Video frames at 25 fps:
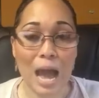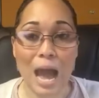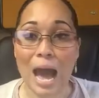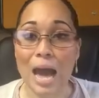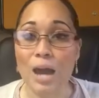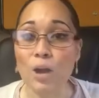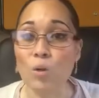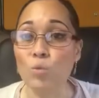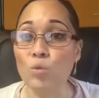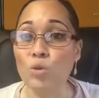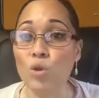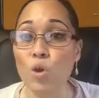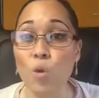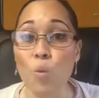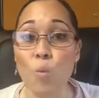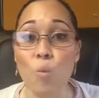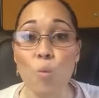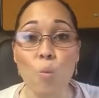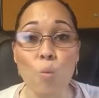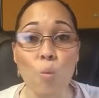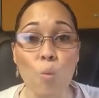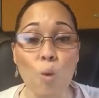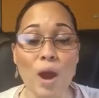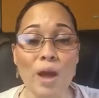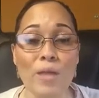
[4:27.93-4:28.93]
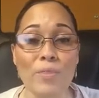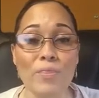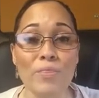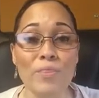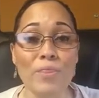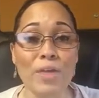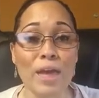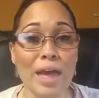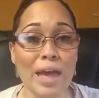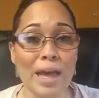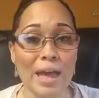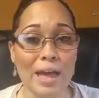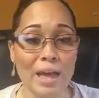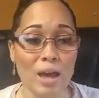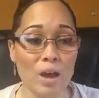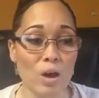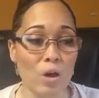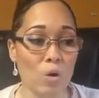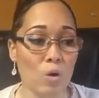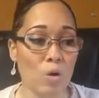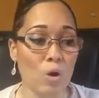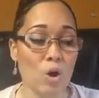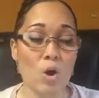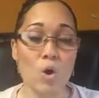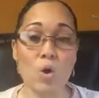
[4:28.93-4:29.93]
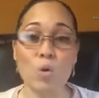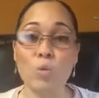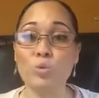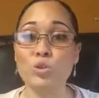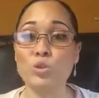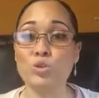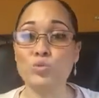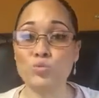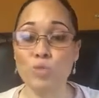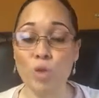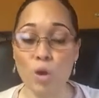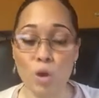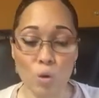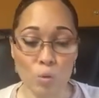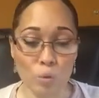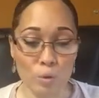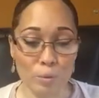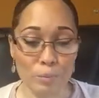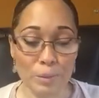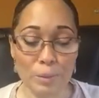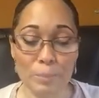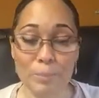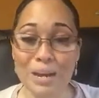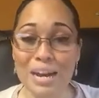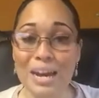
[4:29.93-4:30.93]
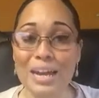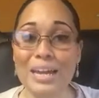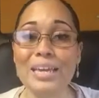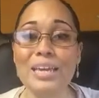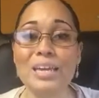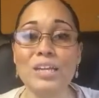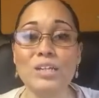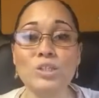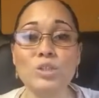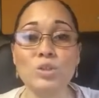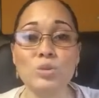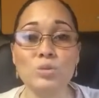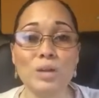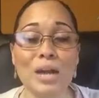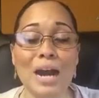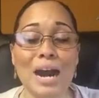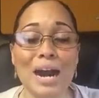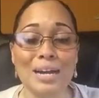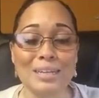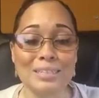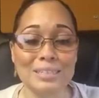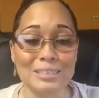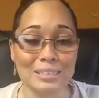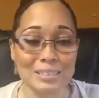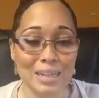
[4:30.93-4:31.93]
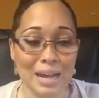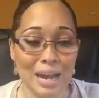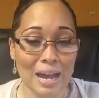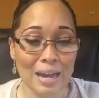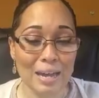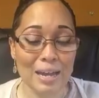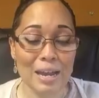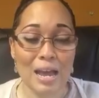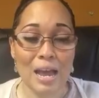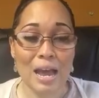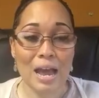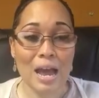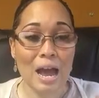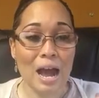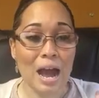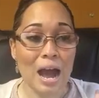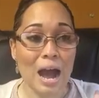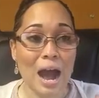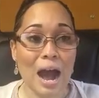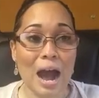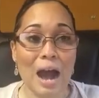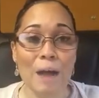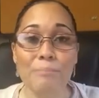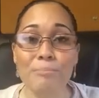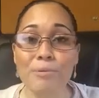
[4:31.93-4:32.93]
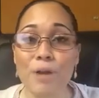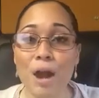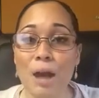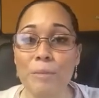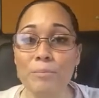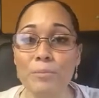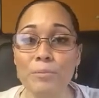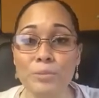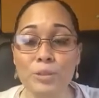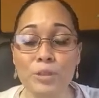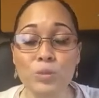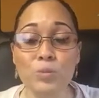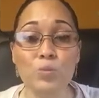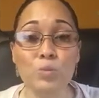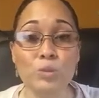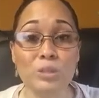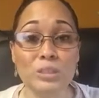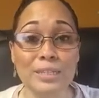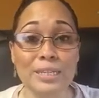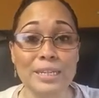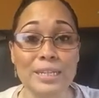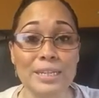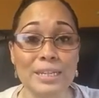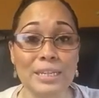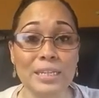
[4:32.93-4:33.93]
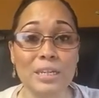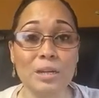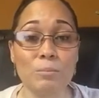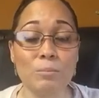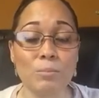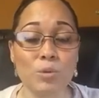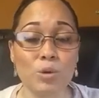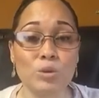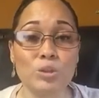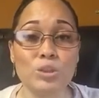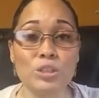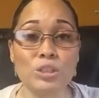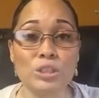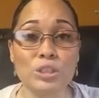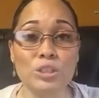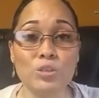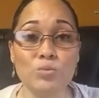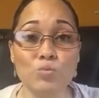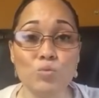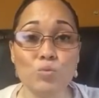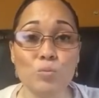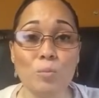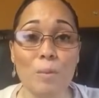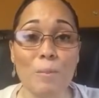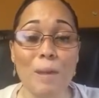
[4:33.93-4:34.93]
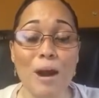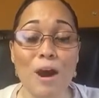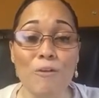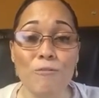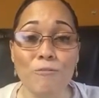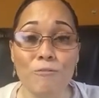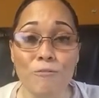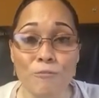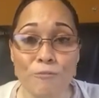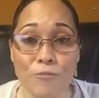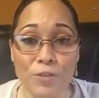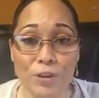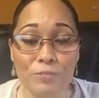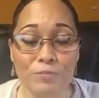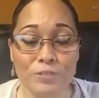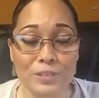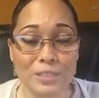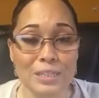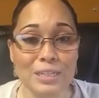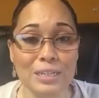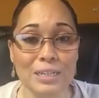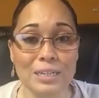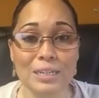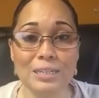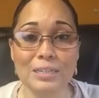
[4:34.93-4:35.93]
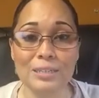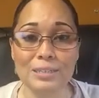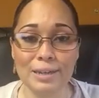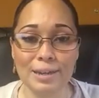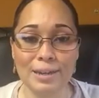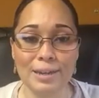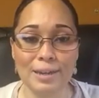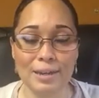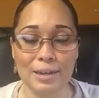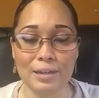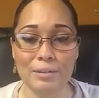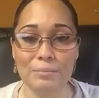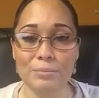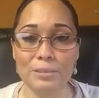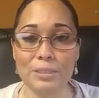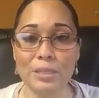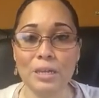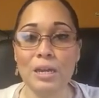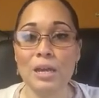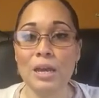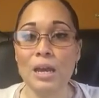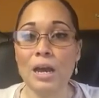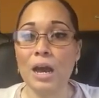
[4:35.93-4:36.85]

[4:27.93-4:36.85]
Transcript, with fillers: I don't know what the hell was wrong with me, but I kid you guys not. I probably was in the emergency room about 15 times.